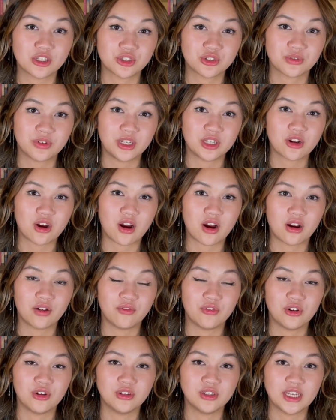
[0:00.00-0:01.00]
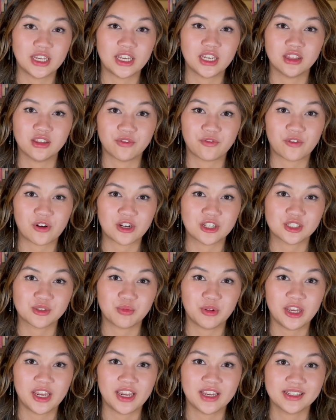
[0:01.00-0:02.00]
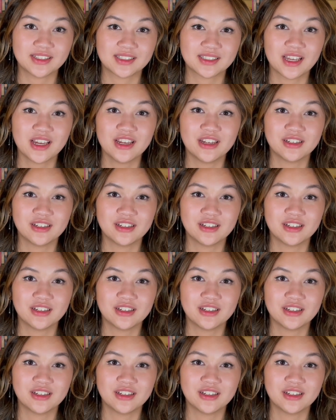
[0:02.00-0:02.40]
to read Carvel like in the first place.